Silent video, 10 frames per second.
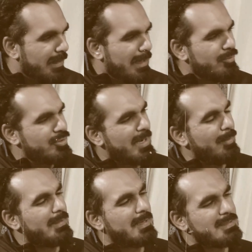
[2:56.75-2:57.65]
Can you share
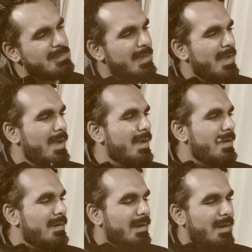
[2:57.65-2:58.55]
with us
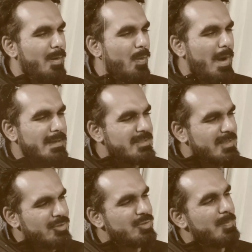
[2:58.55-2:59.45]
uh, one
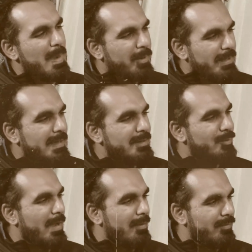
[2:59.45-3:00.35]
such memory that
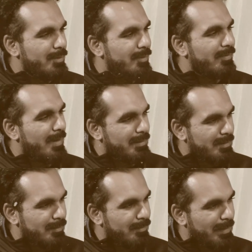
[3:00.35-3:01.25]
you have with your
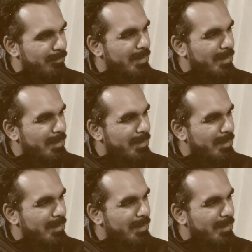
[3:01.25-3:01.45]
father when,